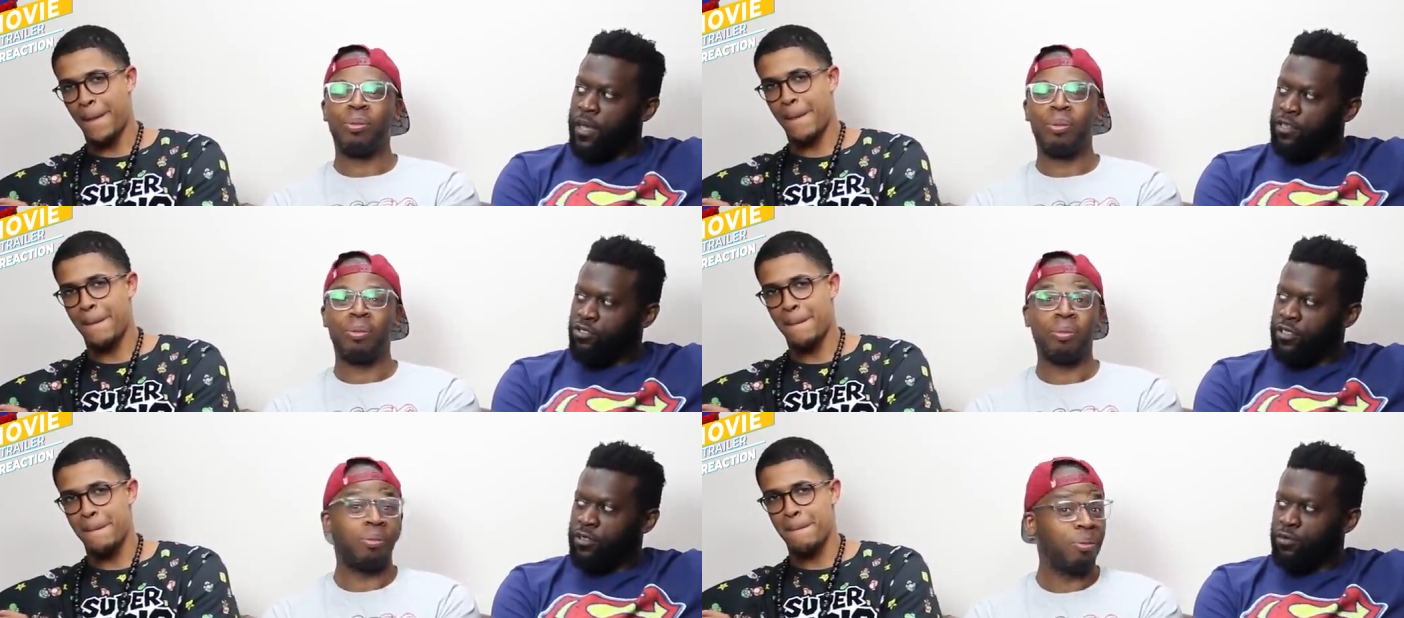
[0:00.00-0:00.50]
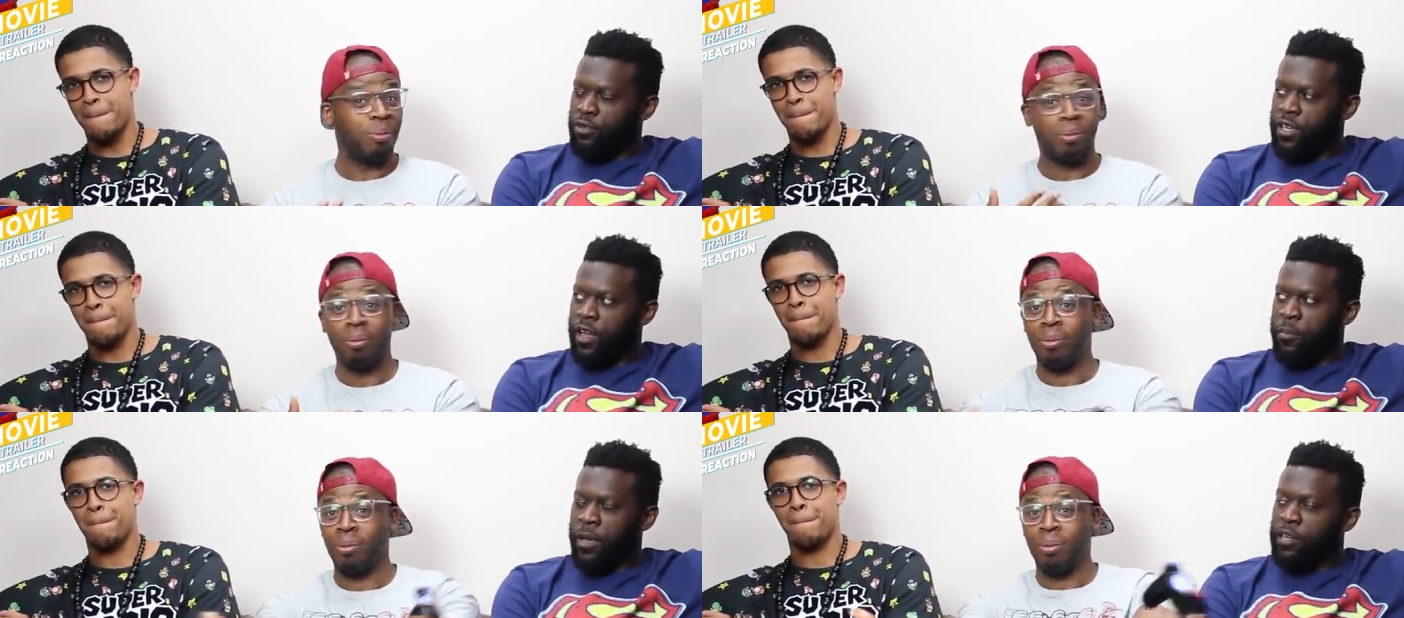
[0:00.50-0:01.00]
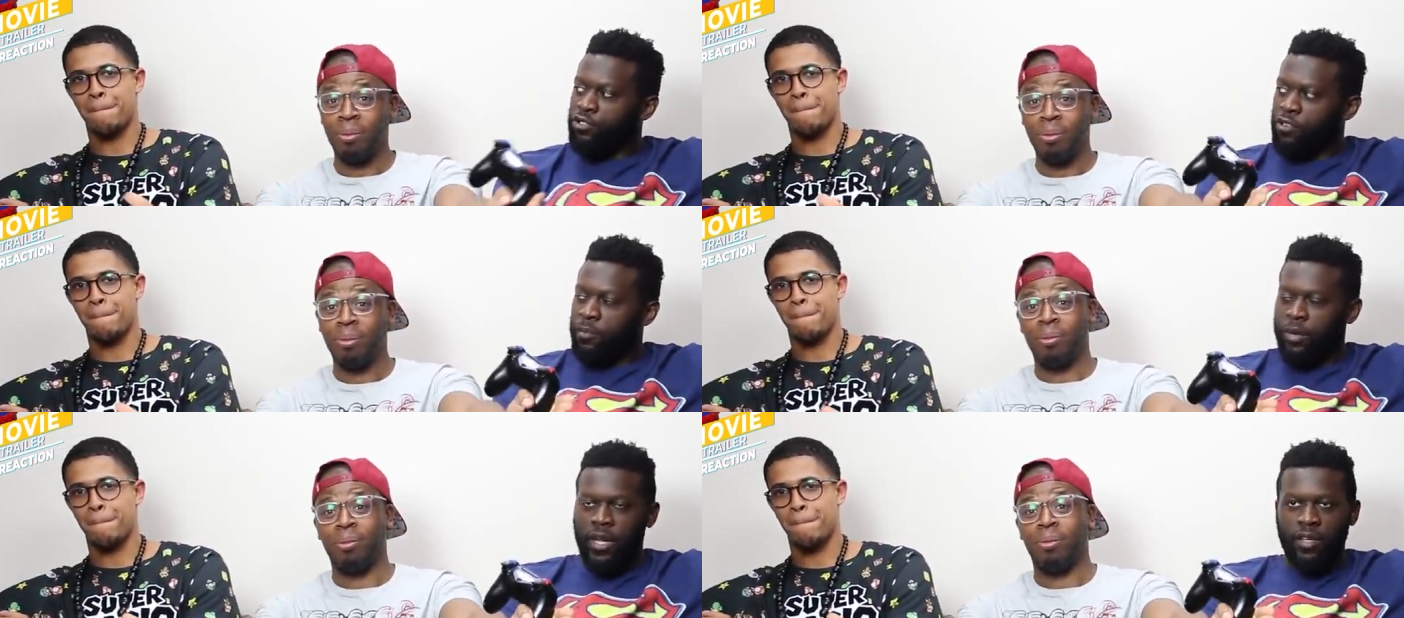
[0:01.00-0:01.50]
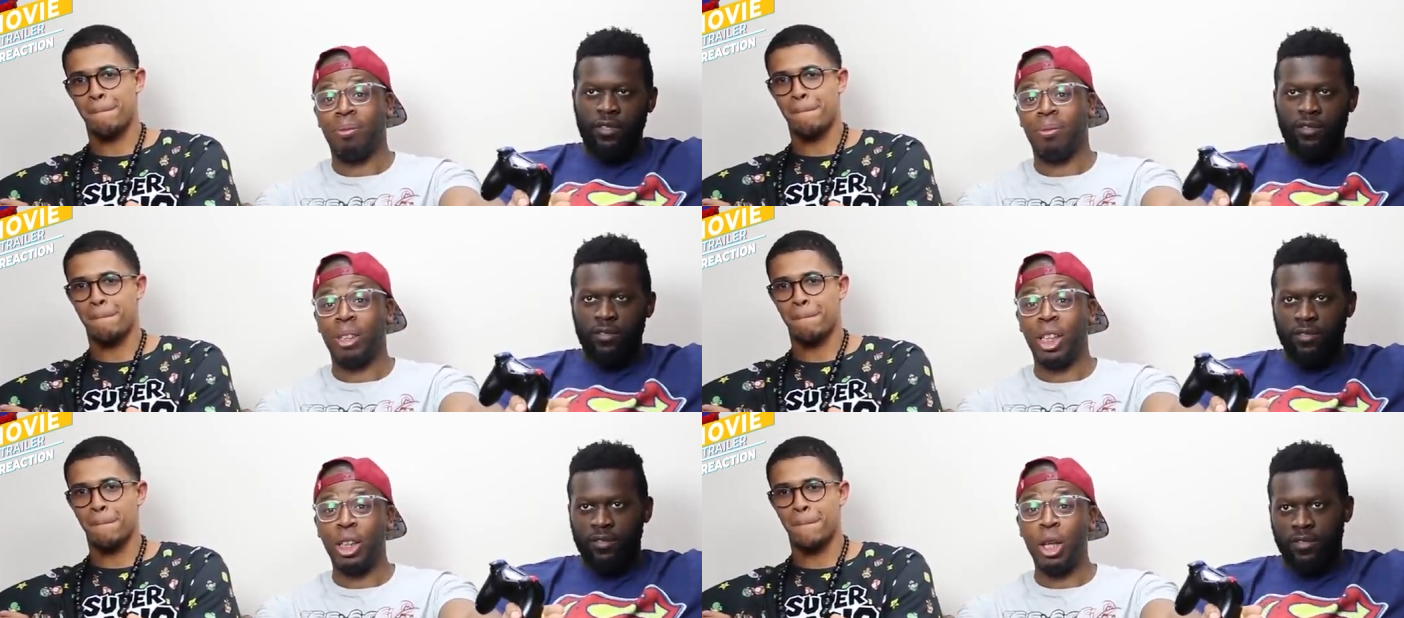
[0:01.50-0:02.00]
Speaker 1: Patreons, we'll get a Patreon plaque.
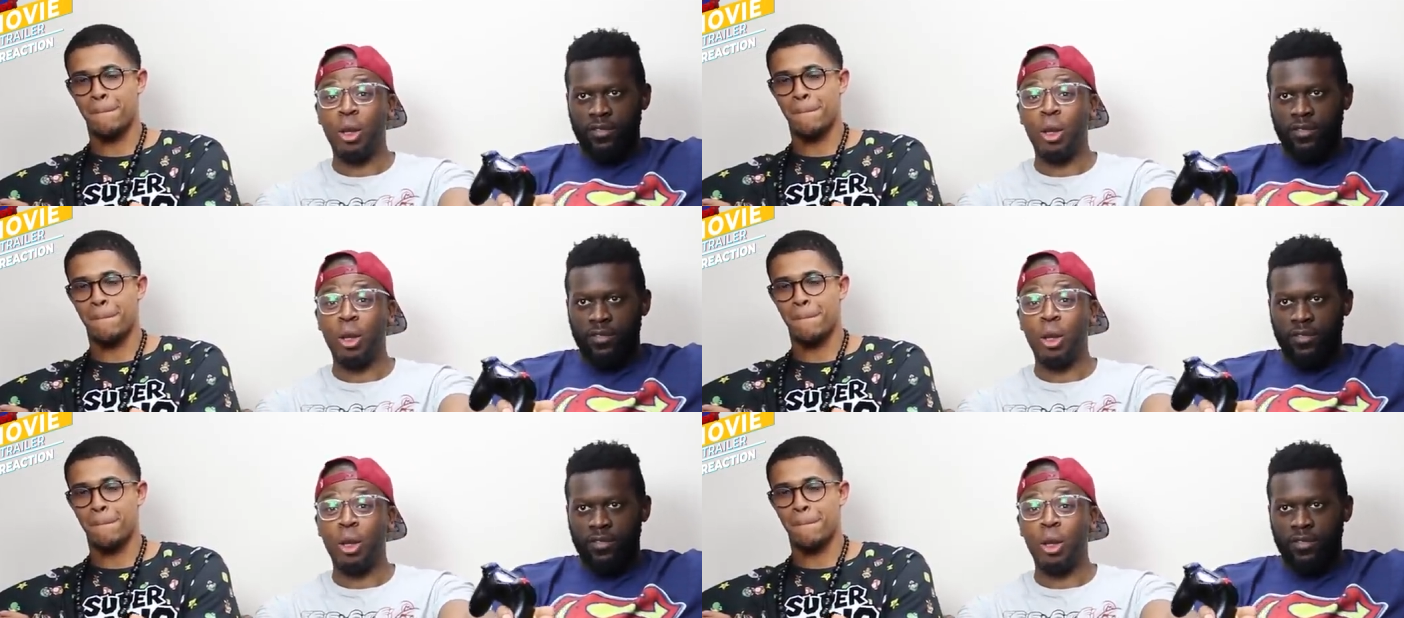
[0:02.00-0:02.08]
There you